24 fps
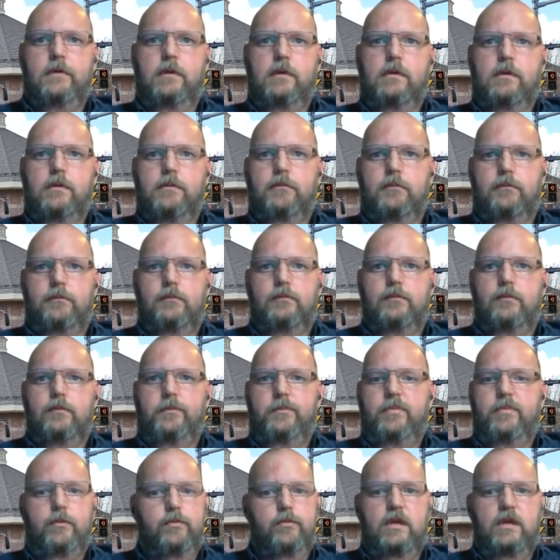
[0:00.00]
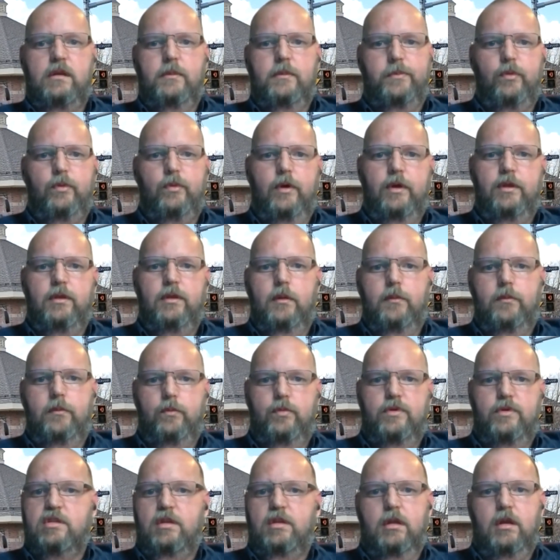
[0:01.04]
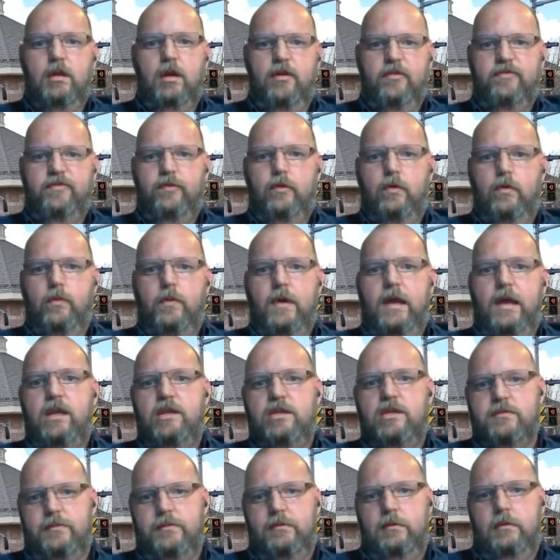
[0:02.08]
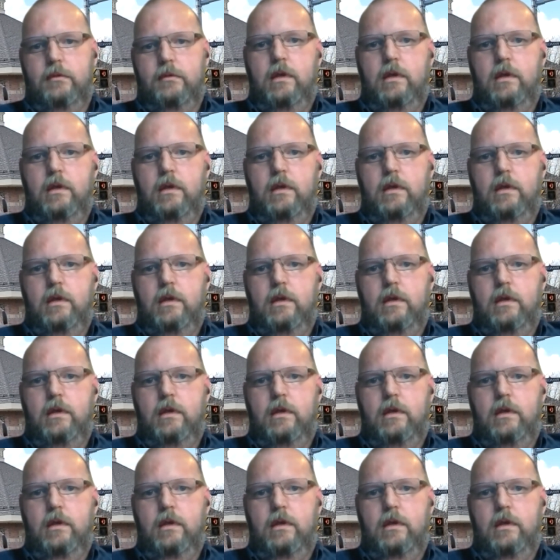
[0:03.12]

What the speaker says: but redeployed them, we still had our full wage